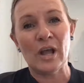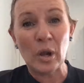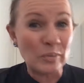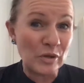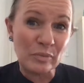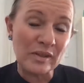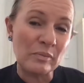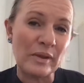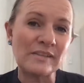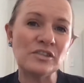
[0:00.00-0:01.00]
help you be the
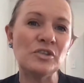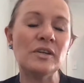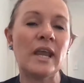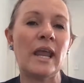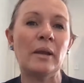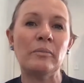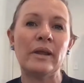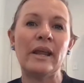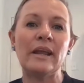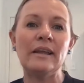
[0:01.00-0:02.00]
best you can
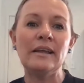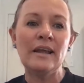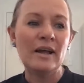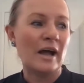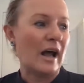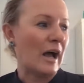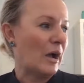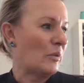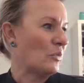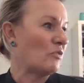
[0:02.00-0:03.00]
be.
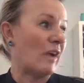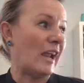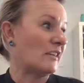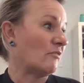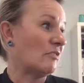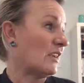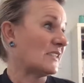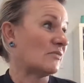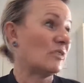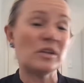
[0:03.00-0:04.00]
We run
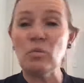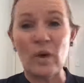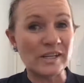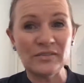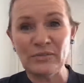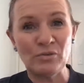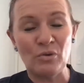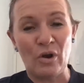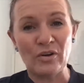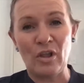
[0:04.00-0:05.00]
some really
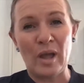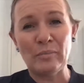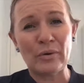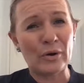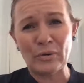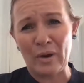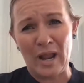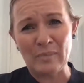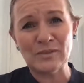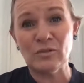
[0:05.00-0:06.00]
wonderful online
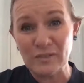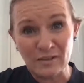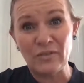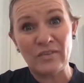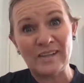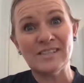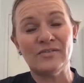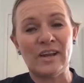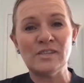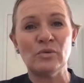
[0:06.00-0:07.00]
programs and also
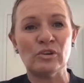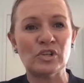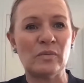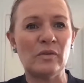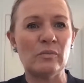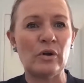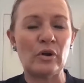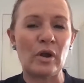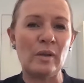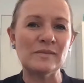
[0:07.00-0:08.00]
face-to-face workshops and
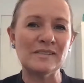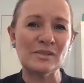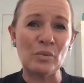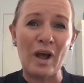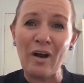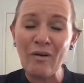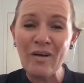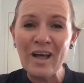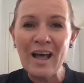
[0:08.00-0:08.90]
programs as well.